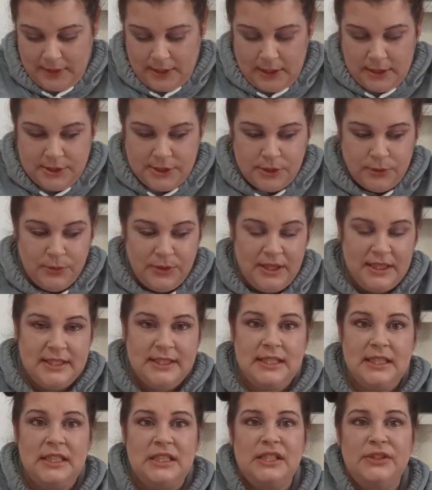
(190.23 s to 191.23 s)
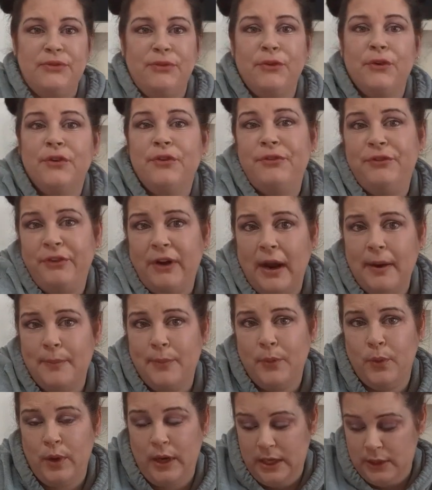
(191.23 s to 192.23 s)
So this is for
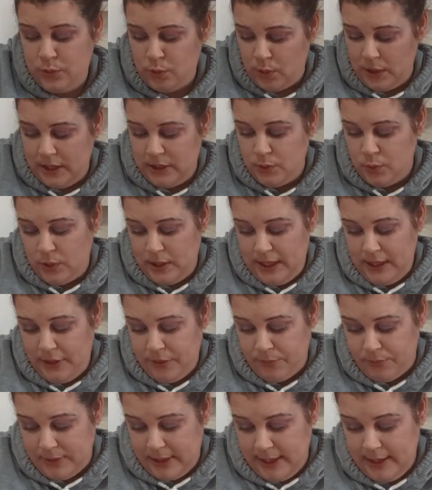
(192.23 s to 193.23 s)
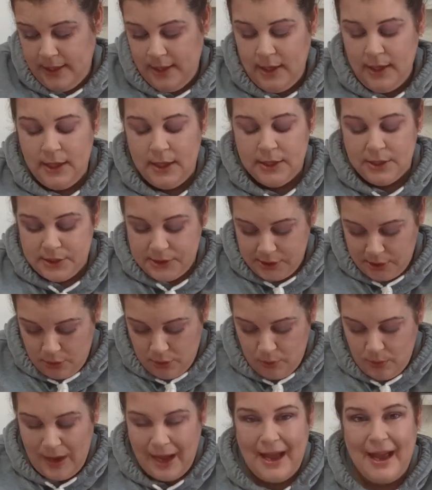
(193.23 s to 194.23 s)
February 2023.
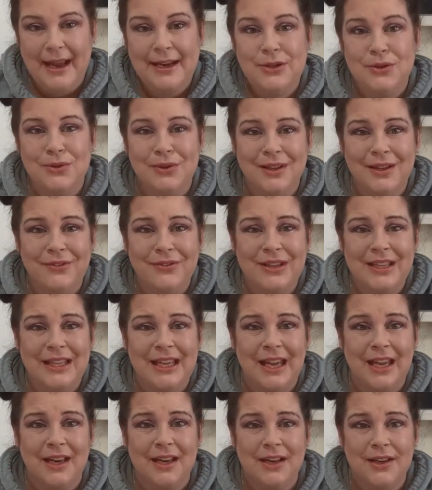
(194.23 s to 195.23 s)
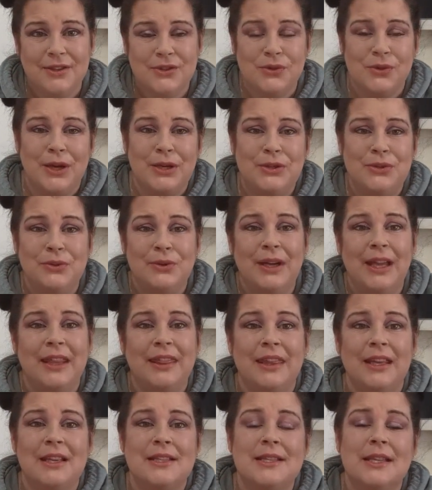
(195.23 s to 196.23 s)
So I do live in Canada, so I do
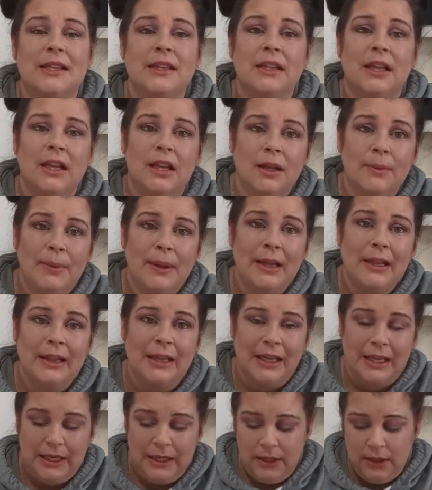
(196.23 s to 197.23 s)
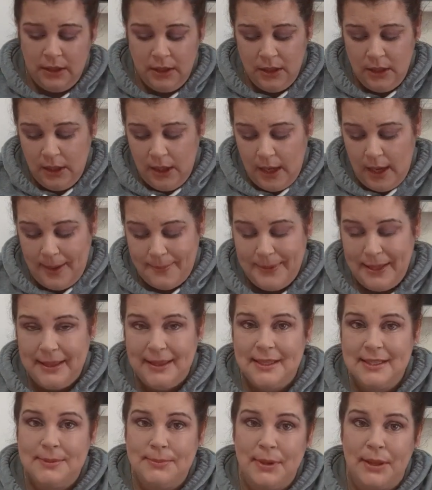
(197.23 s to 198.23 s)
get things a little bit late.
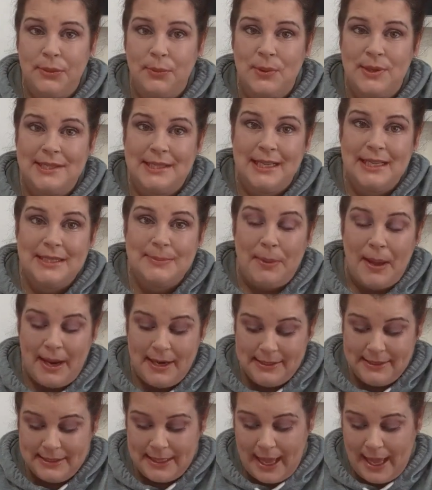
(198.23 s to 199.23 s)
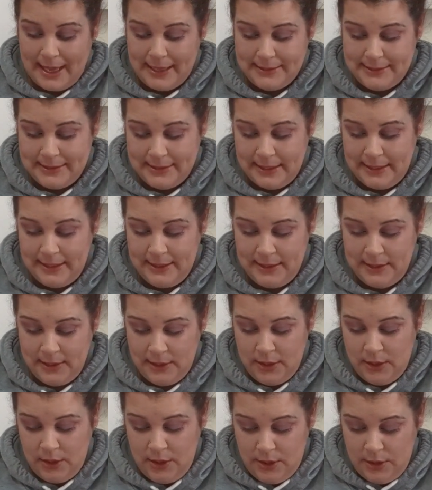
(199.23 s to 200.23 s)
This month wasn't as bad as last.
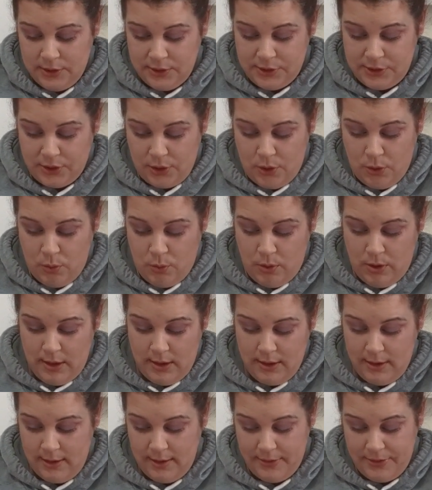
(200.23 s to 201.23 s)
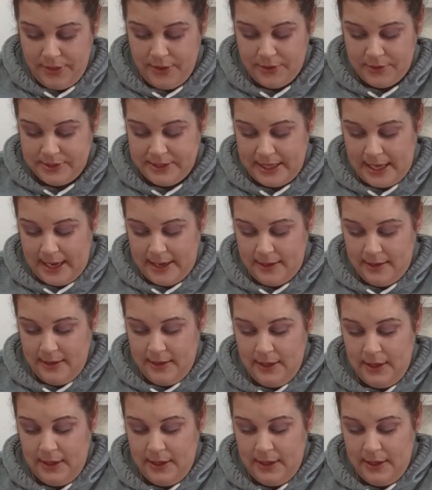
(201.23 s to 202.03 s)
So there's that.